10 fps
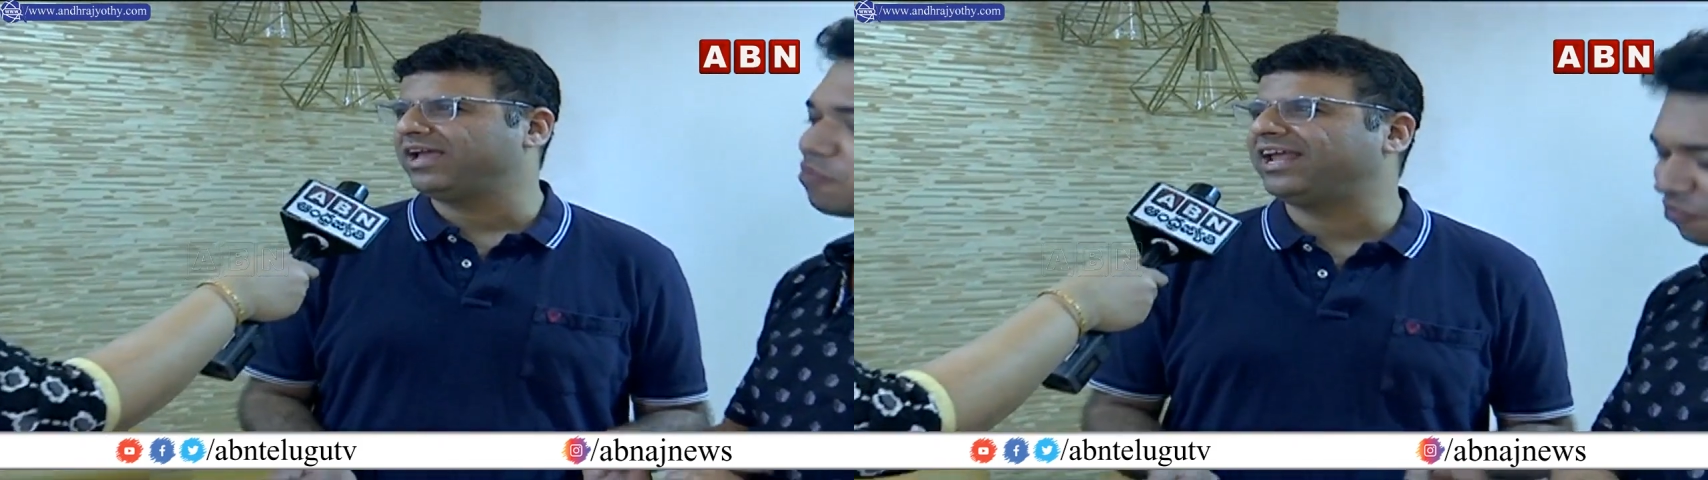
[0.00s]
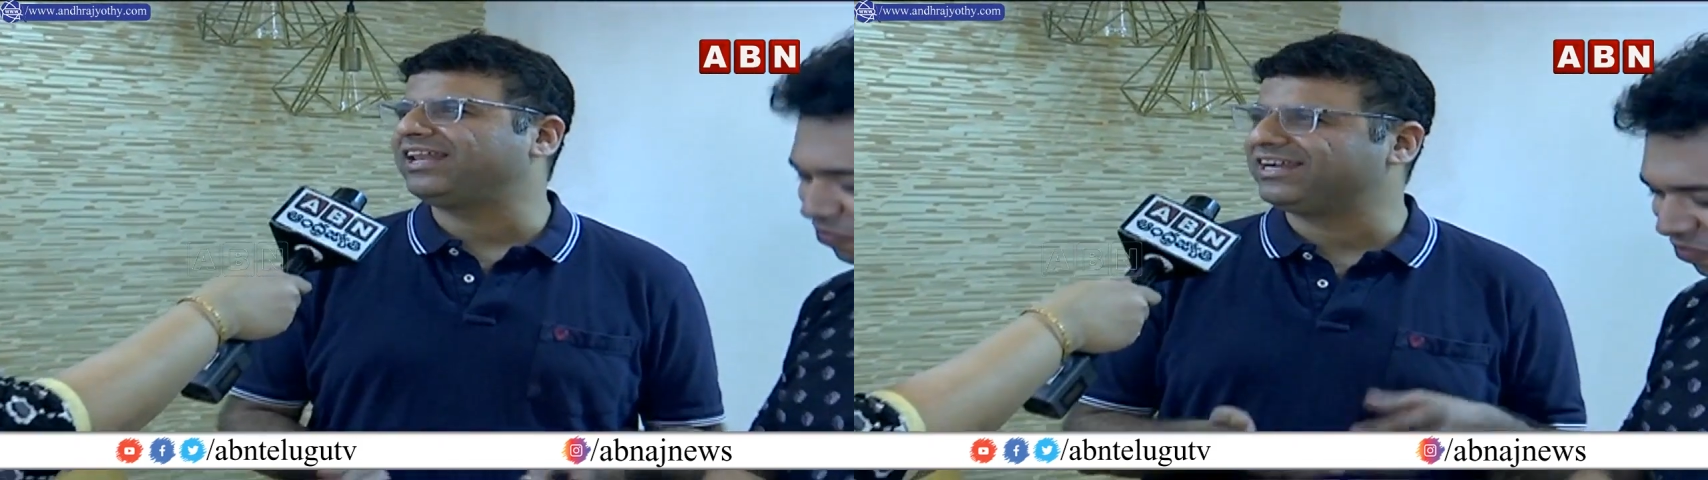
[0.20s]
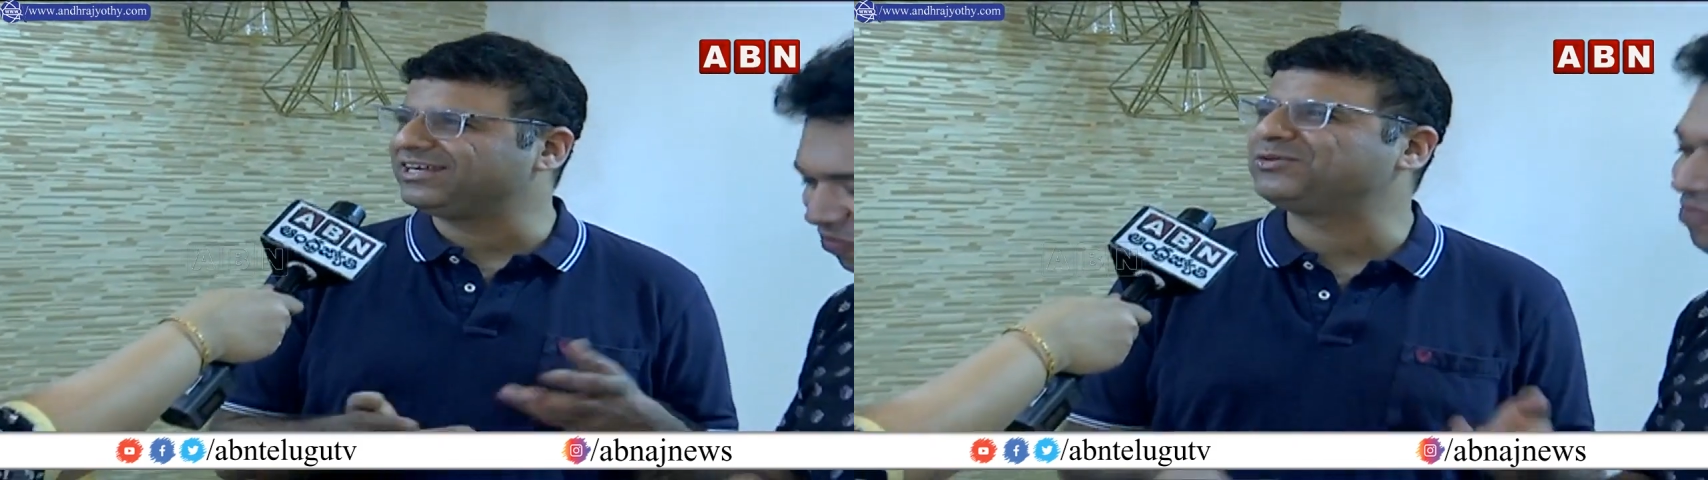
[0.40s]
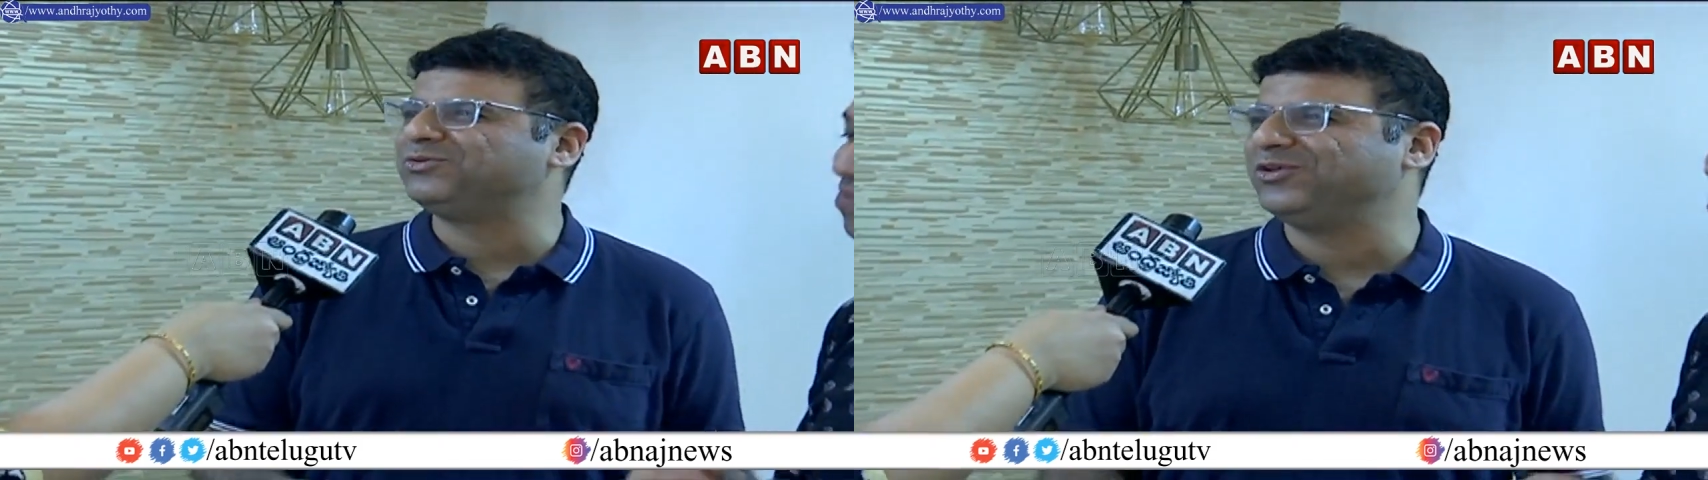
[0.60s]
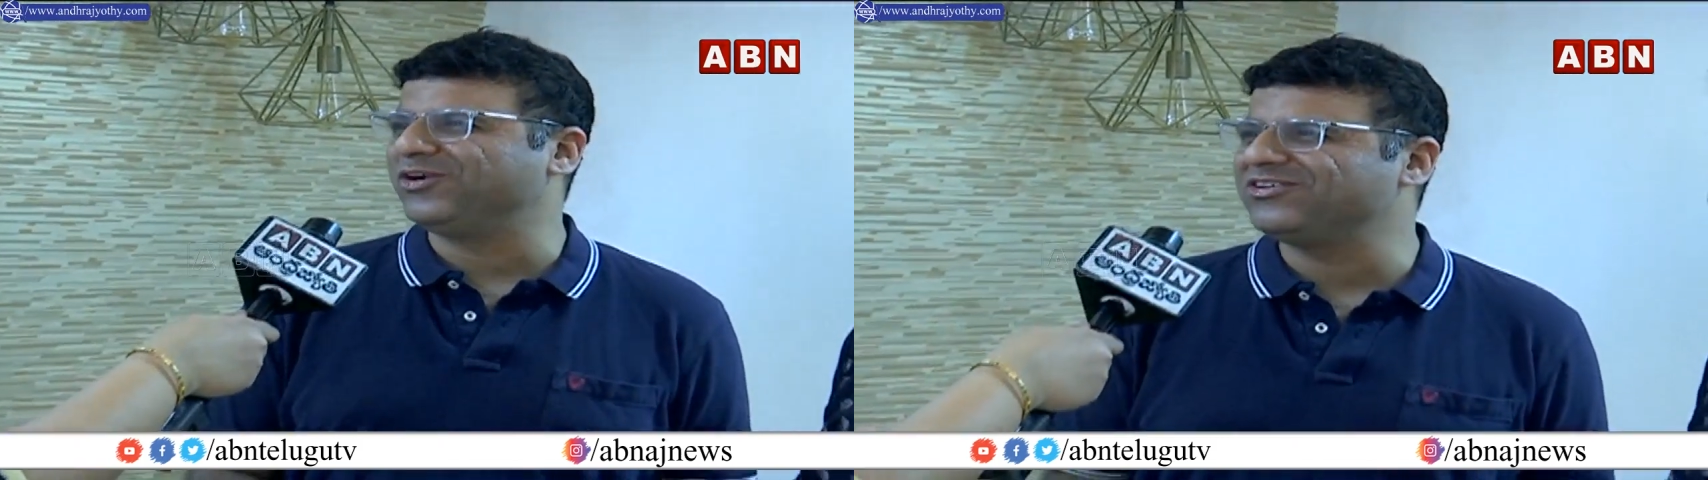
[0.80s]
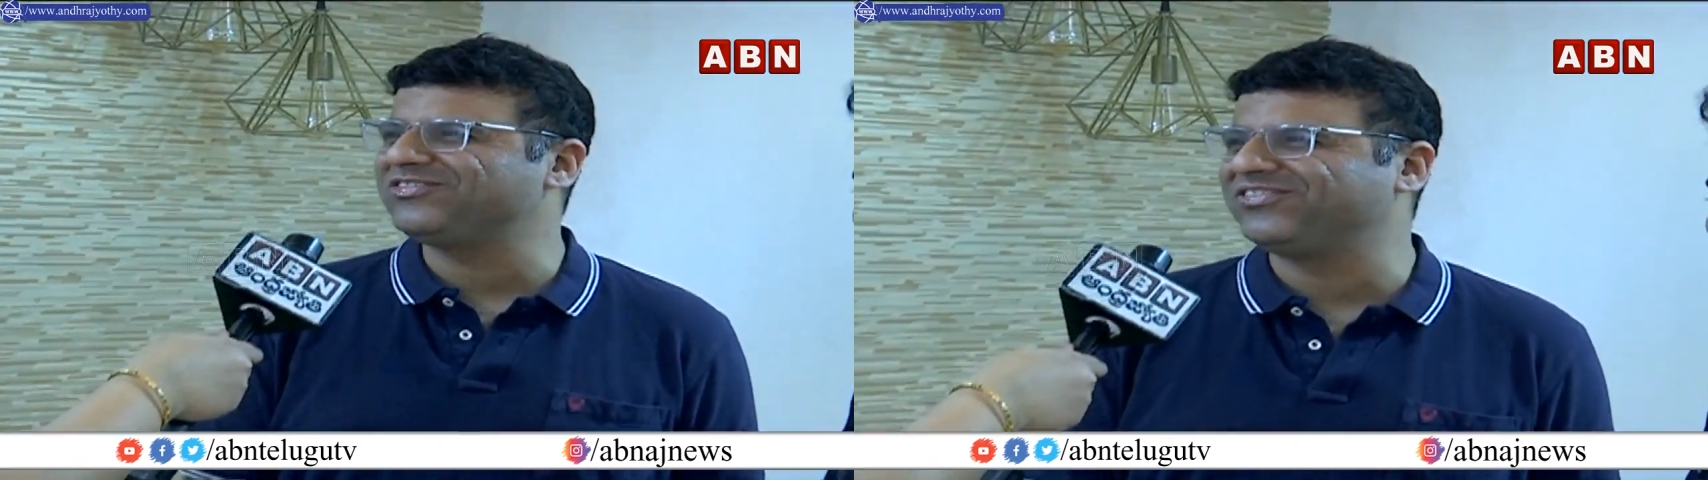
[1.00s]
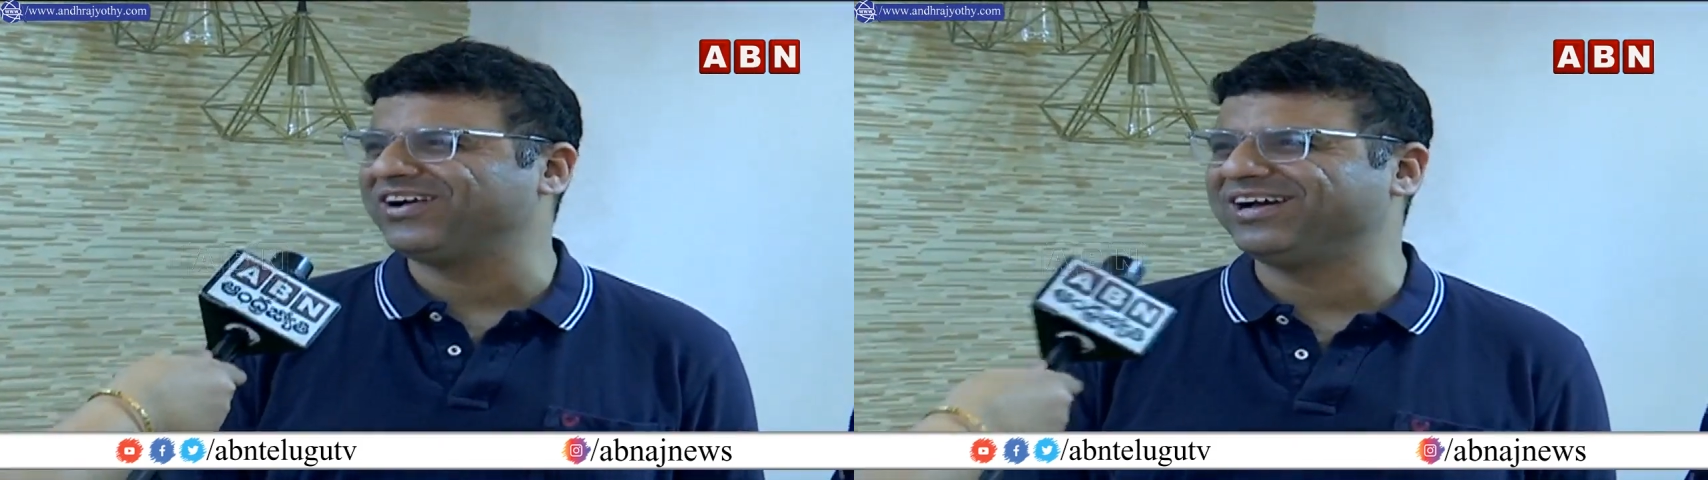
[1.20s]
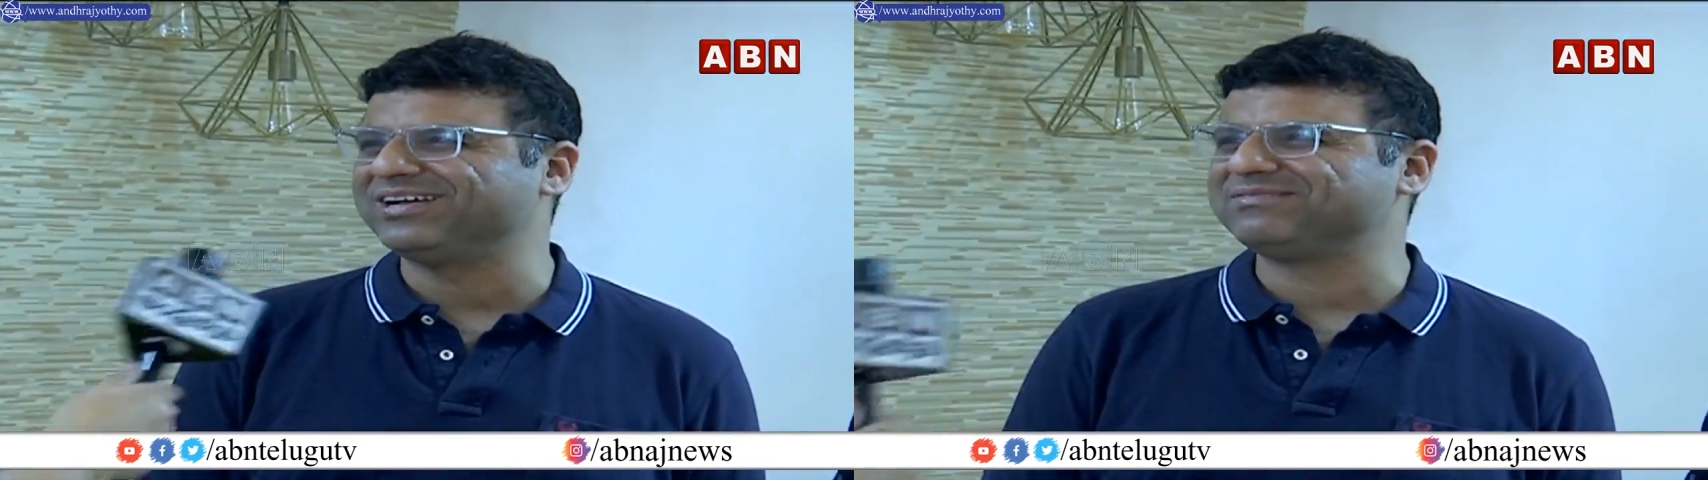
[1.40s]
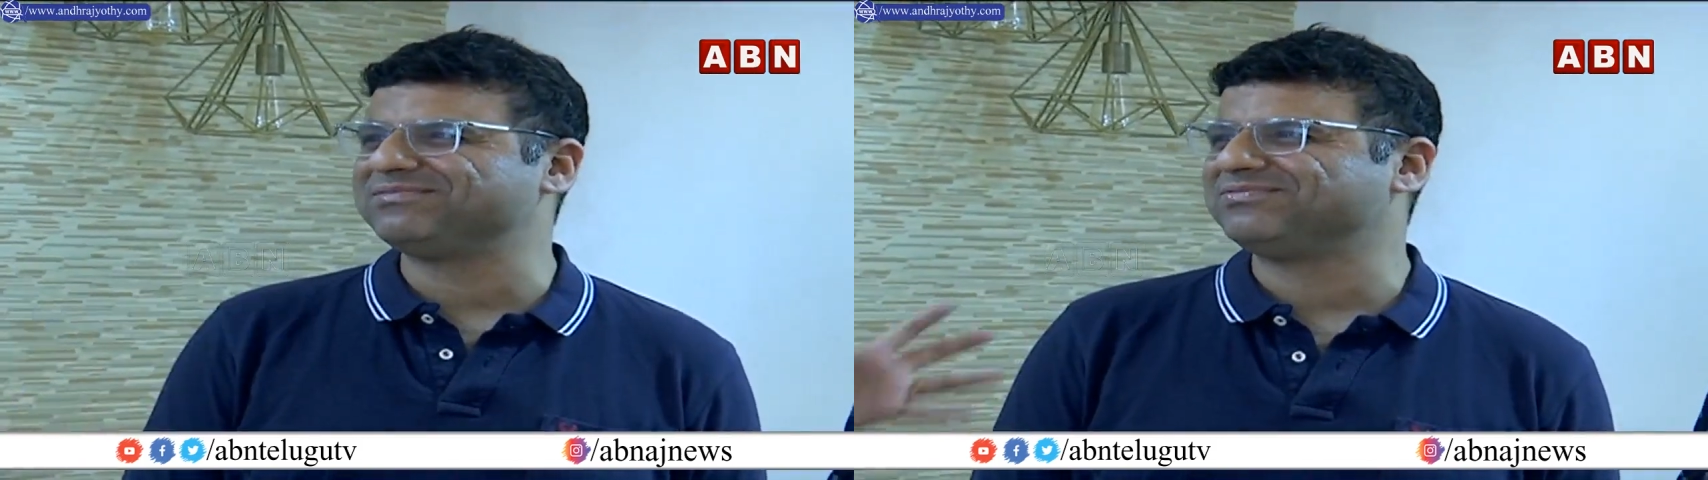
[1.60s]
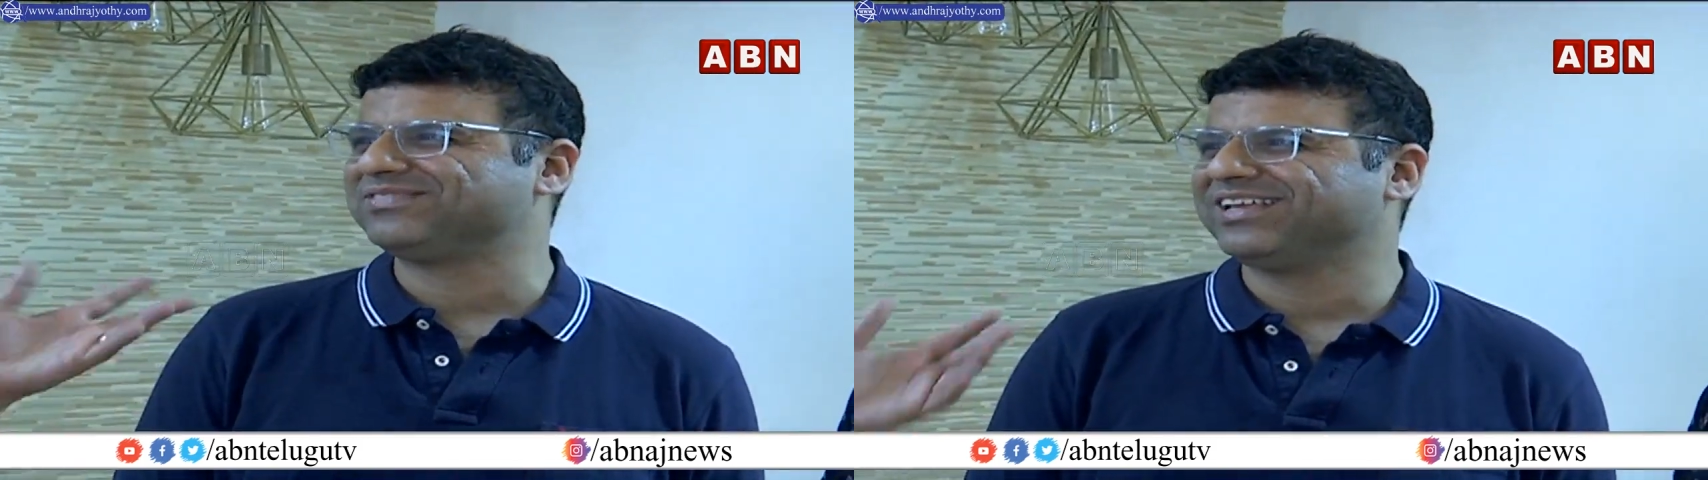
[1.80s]
and let it cool off. Watch uh, a
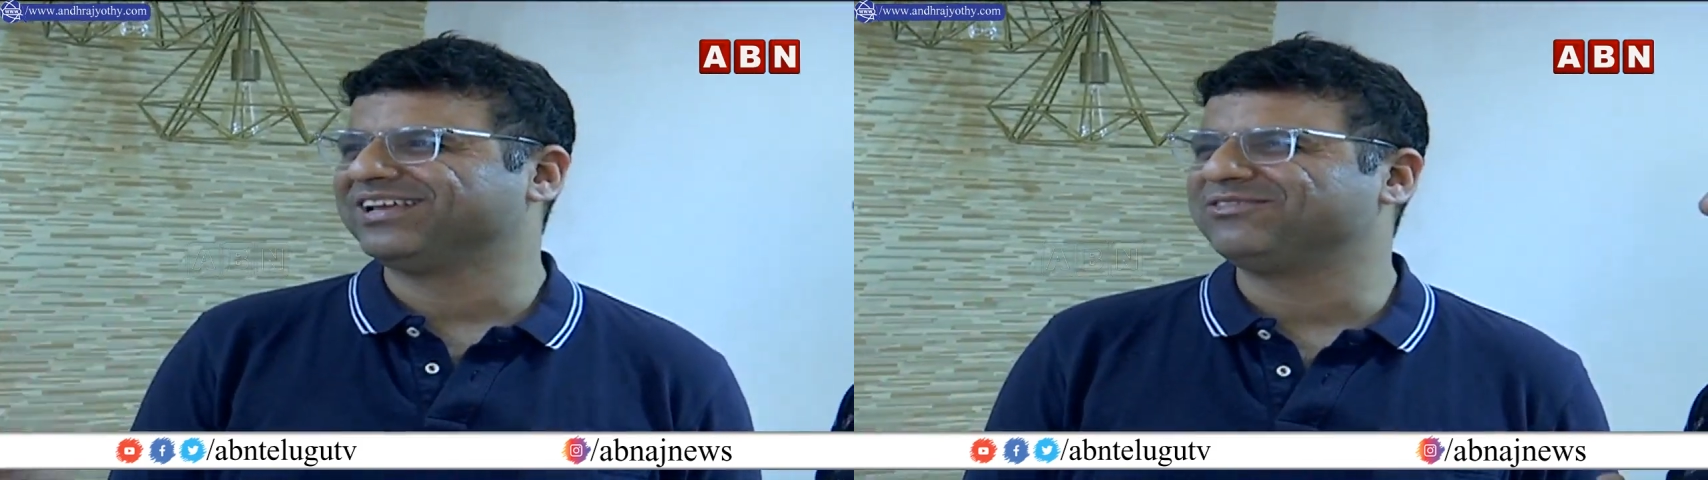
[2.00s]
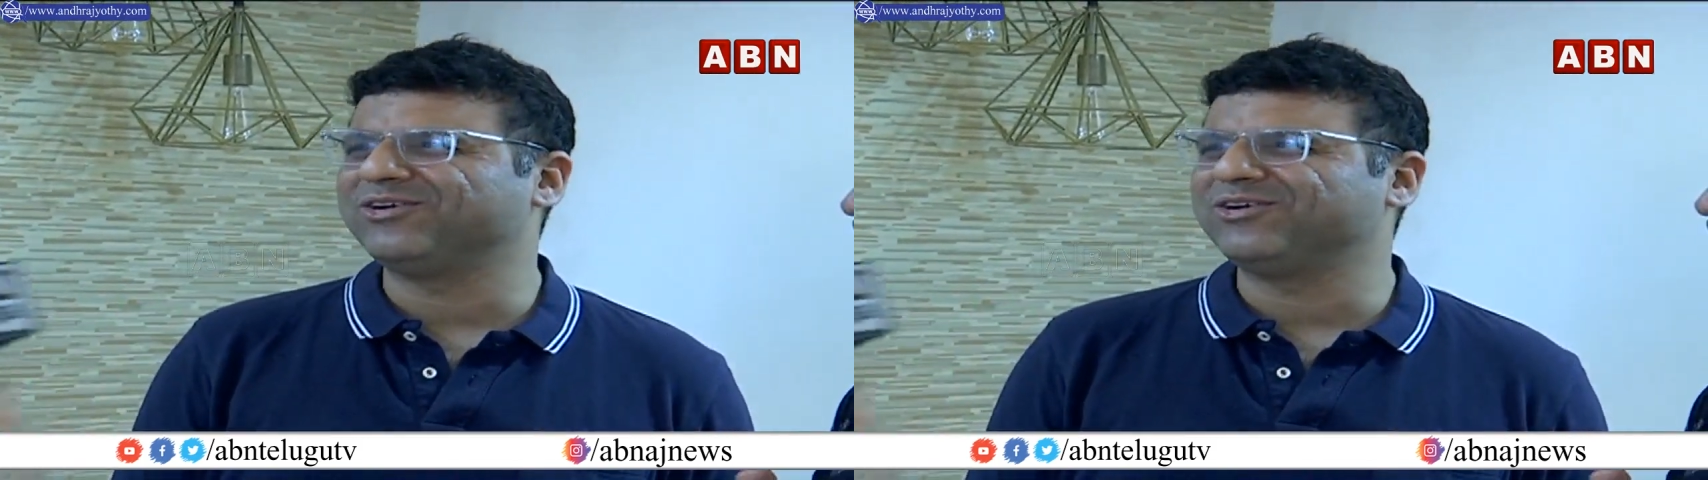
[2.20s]
movie.